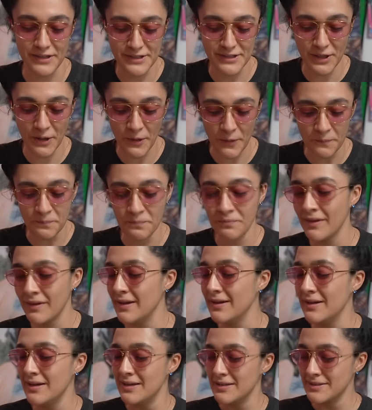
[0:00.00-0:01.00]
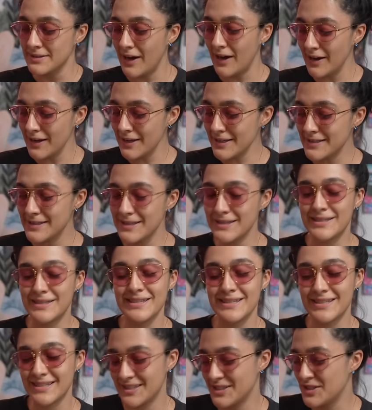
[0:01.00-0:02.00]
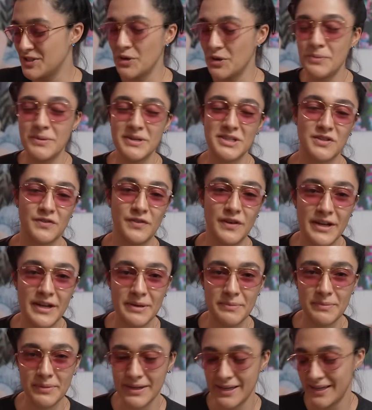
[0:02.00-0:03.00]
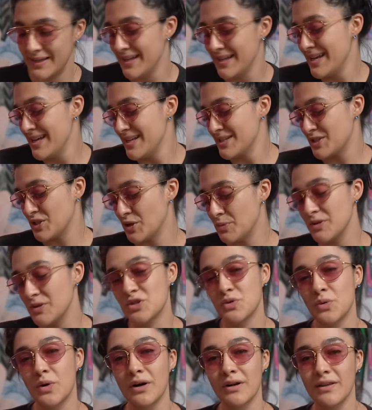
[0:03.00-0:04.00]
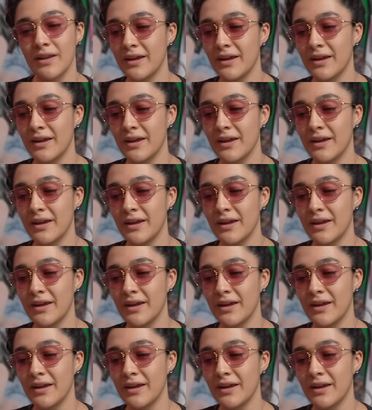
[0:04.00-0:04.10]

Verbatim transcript: So Dawless is just so much fun, but so much work.